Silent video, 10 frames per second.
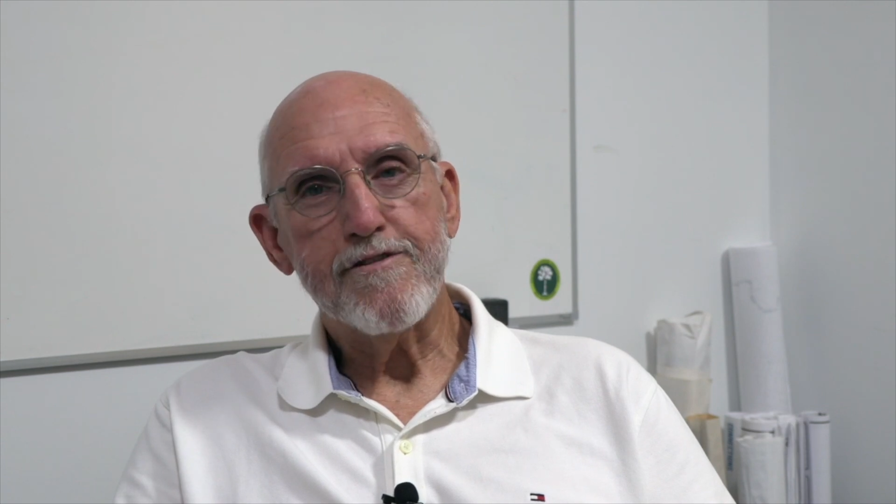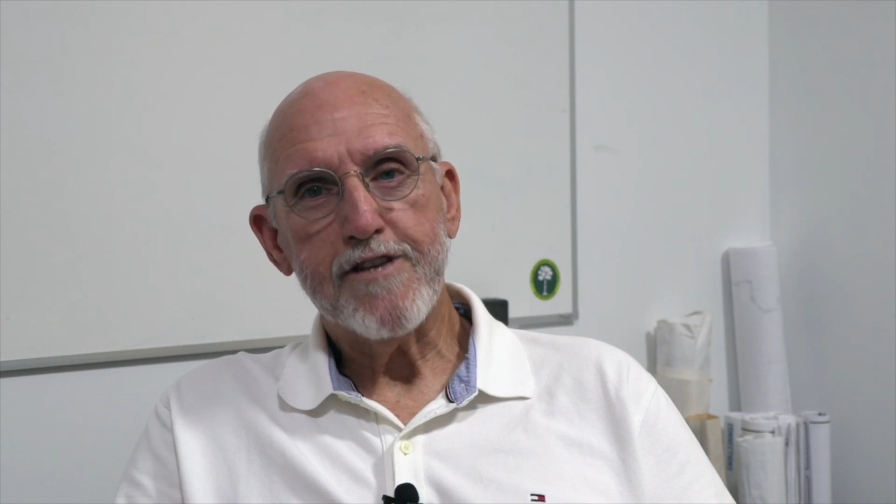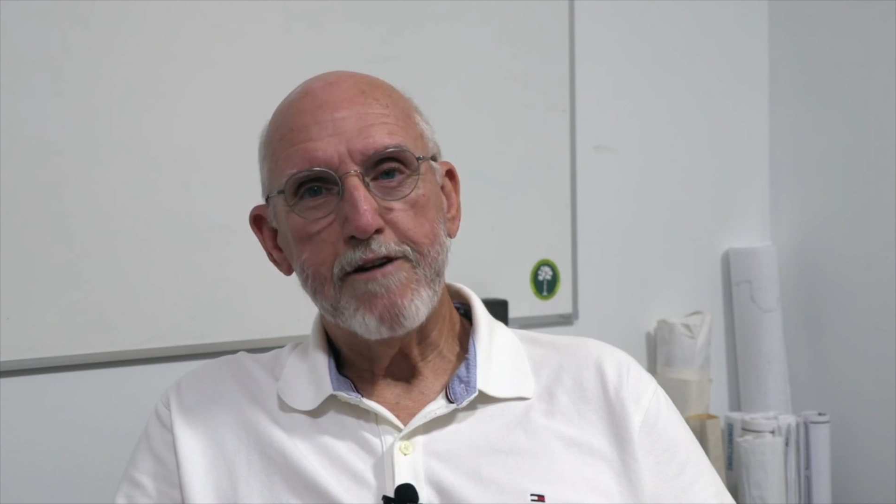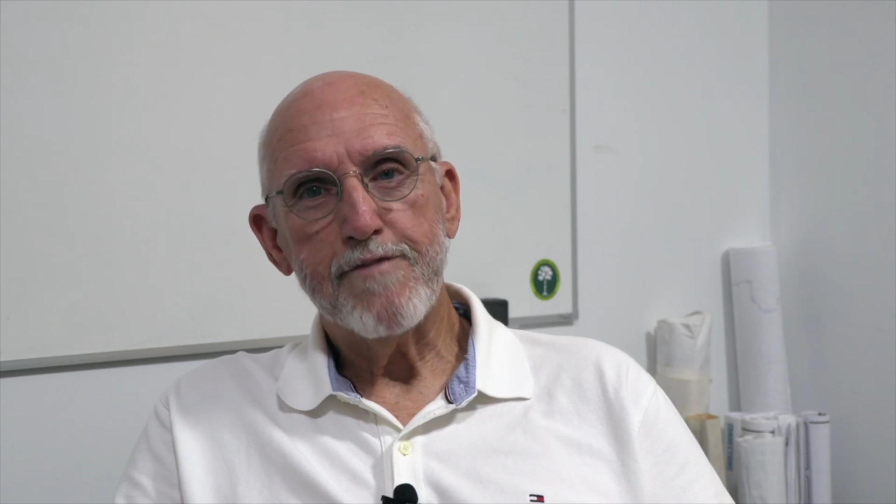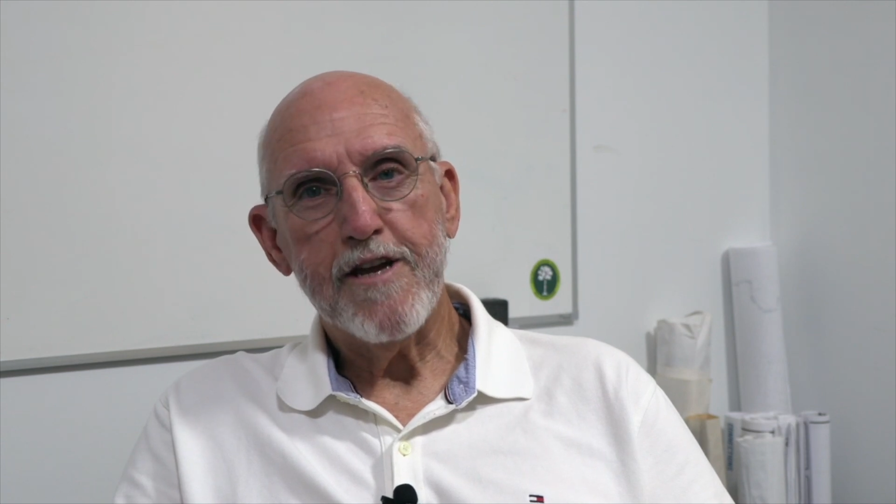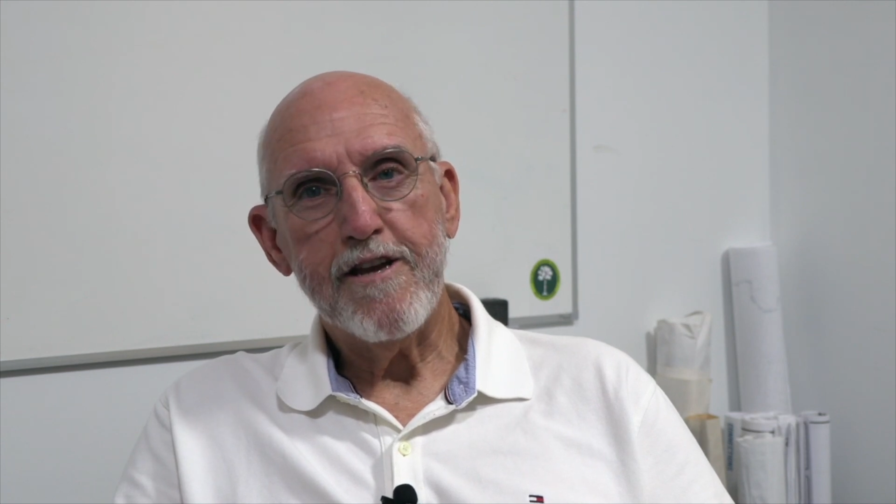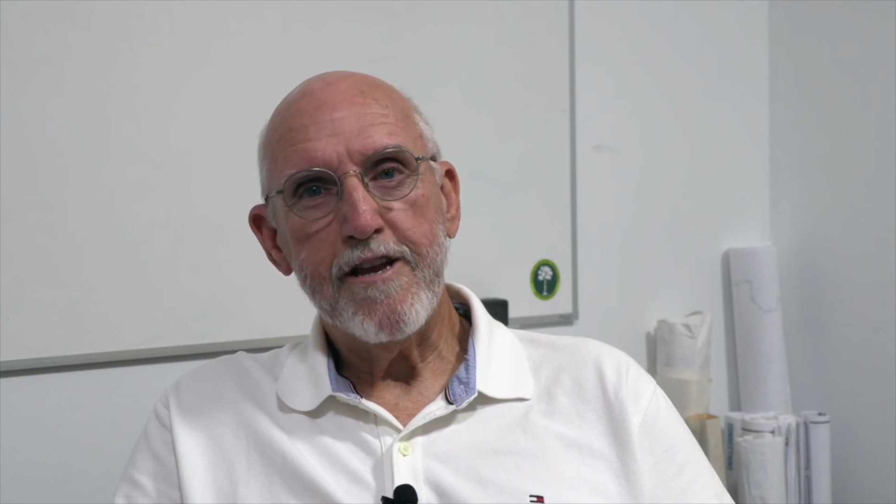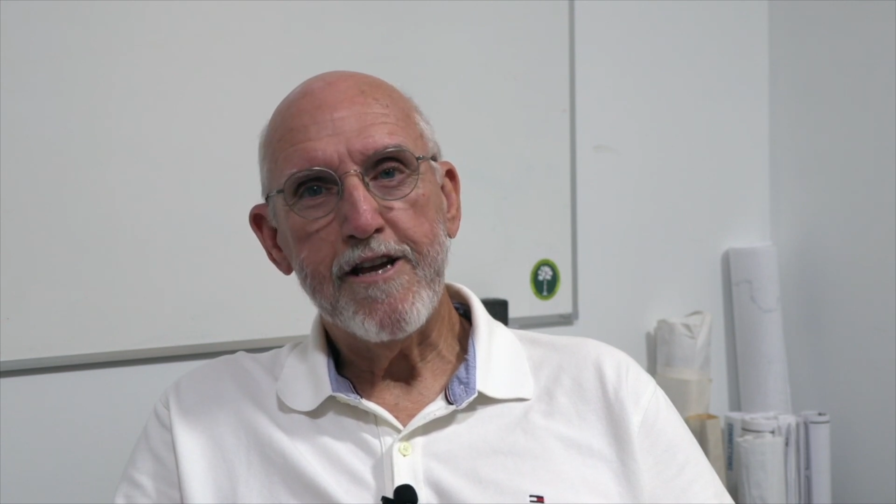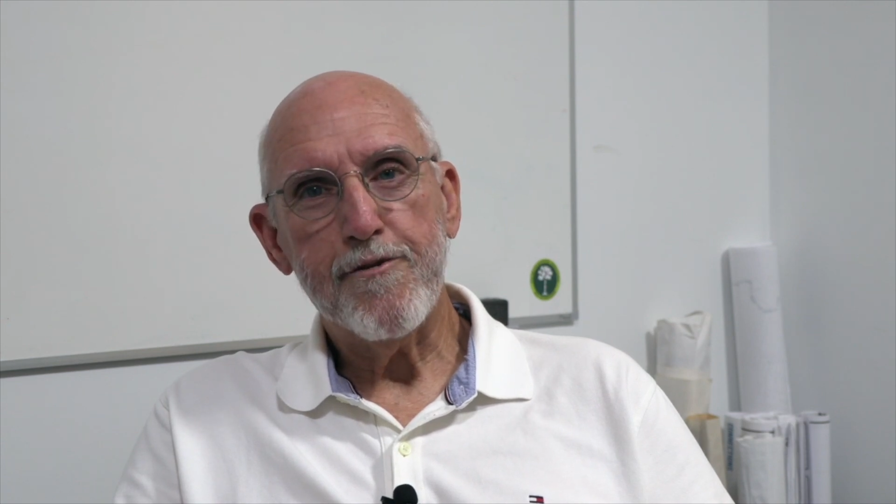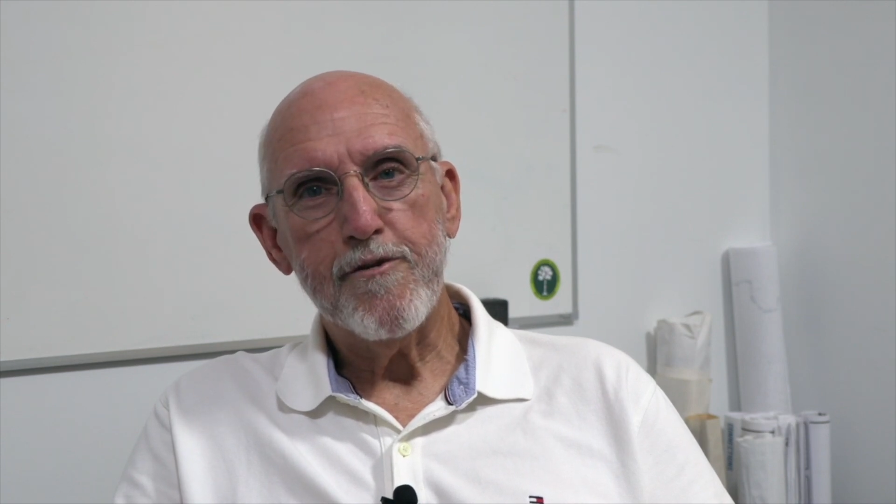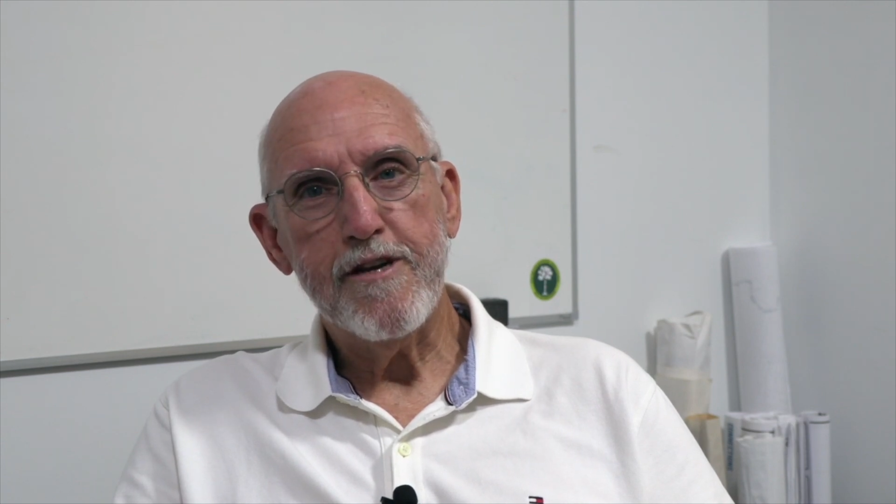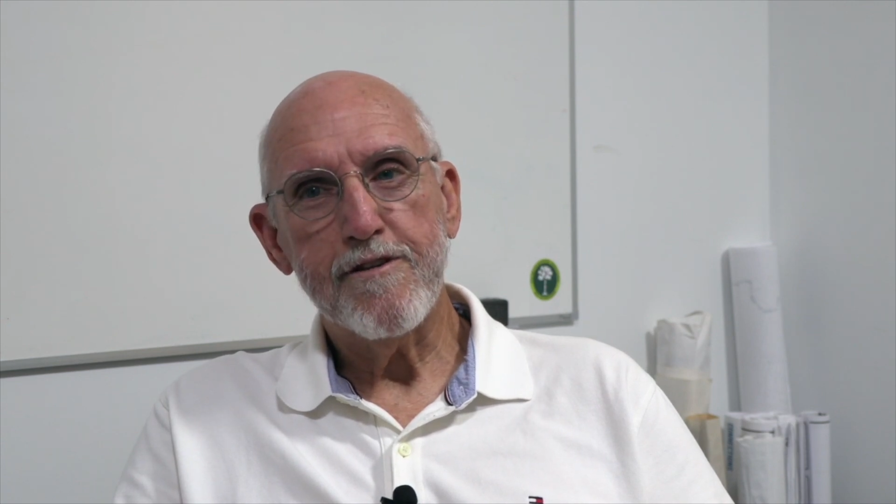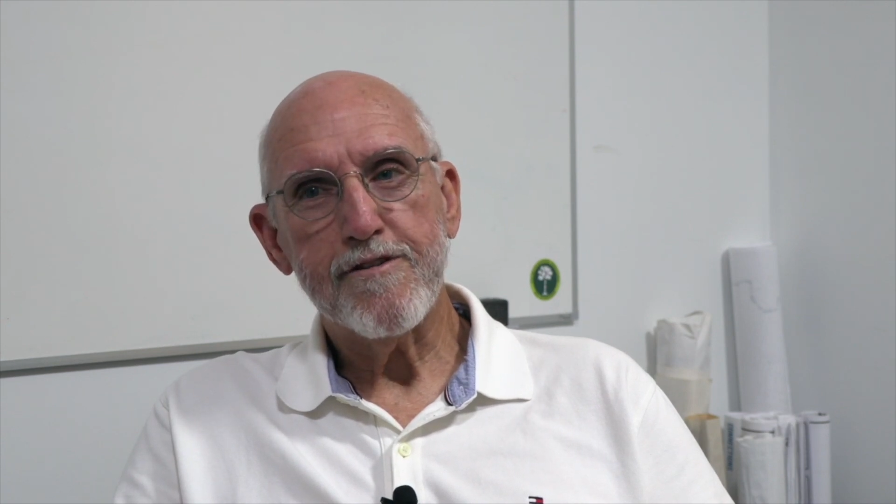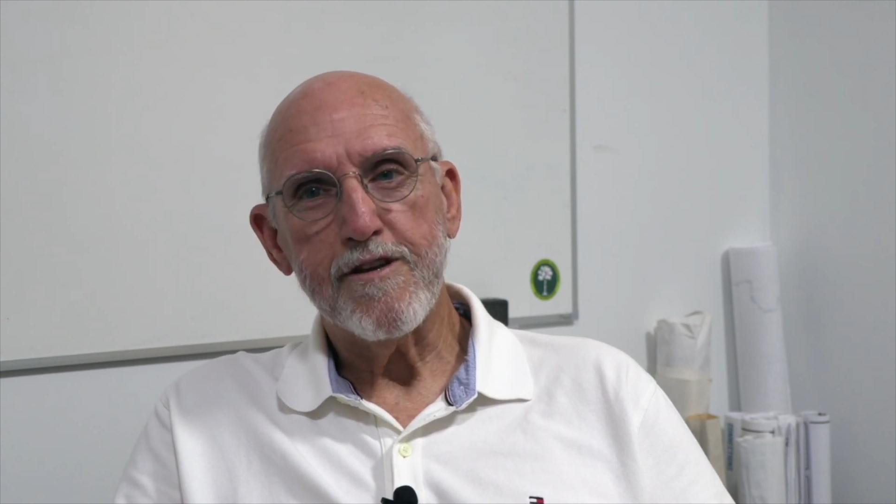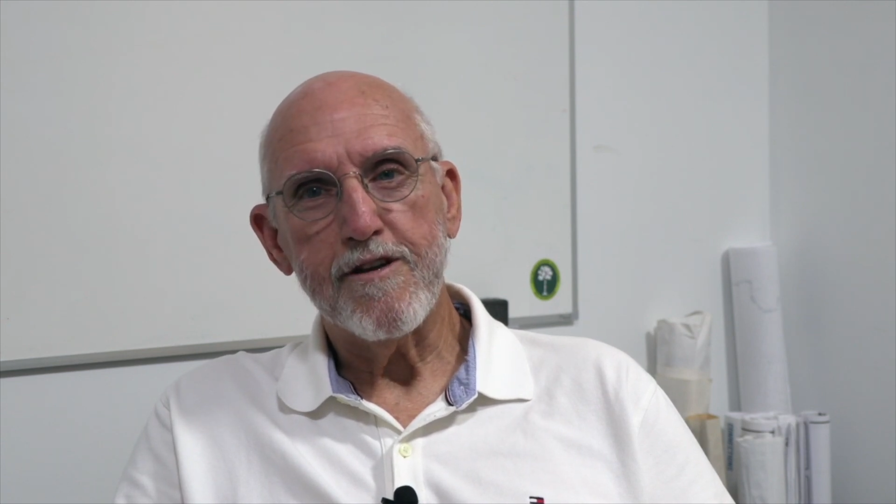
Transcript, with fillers: 17 entries,